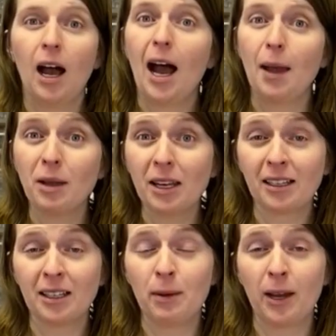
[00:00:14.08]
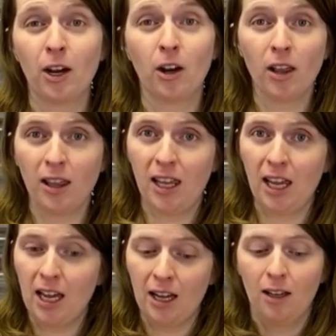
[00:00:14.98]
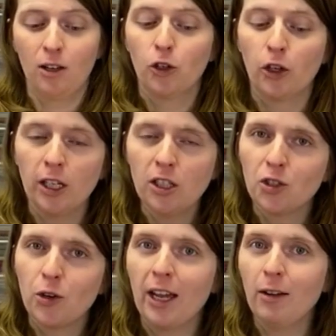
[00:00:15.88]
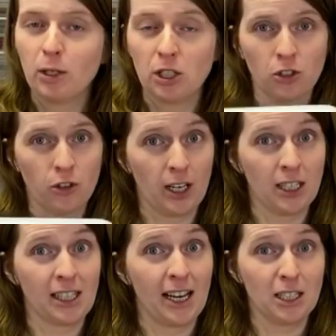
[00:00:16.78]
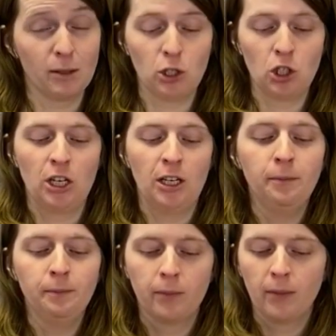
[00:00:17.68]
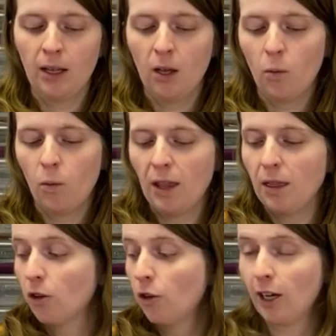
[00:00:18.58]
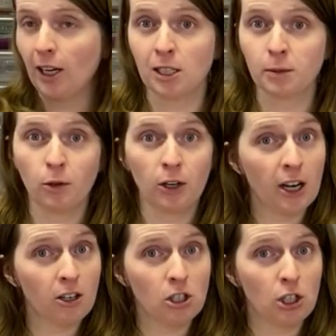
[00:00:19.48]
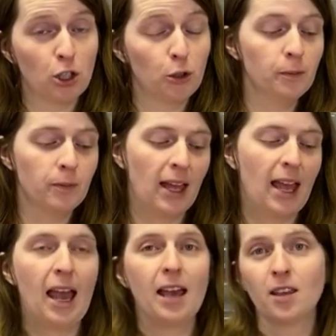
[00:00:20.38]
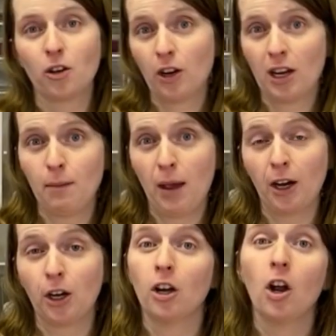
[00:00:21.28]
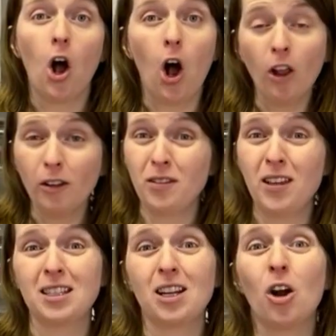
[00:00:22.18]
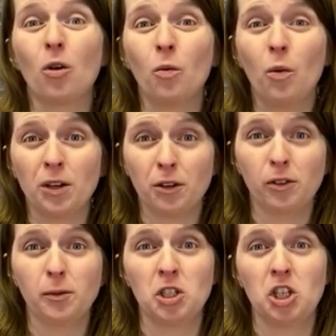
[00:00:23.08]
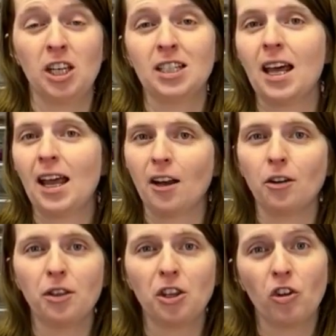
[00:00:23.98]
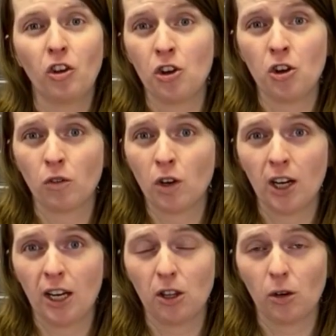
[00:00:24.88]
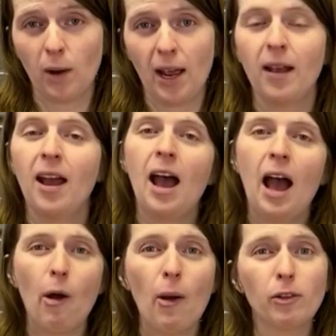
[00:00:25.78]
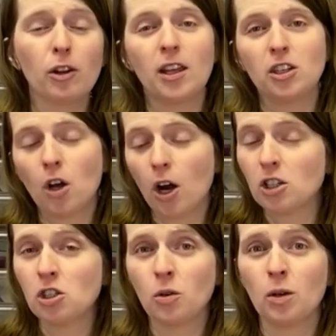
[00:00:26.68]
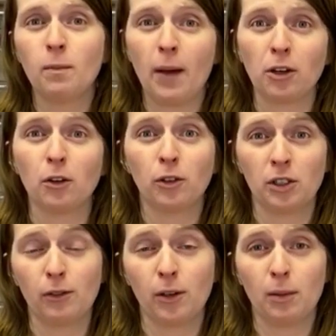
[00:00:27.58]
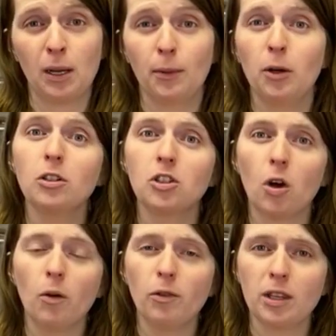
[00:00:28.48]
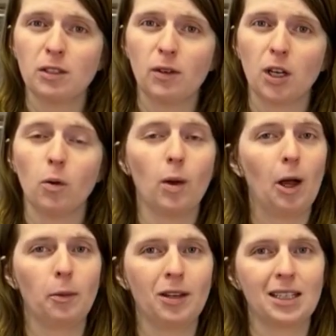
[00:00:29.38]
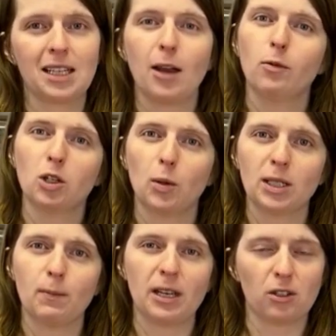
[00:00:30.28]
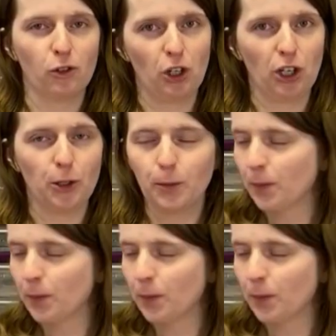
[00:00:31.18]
I'm going to compare the Cricut Joy, which is Cricut's latest machine, with the Cricut Explore Air 2 and the Cricut Maker. All of these are wonderful machines, and I don't think you could go wrong either way. However, they are suited better for different people, so hopefully this video will help you decide which one's best for you.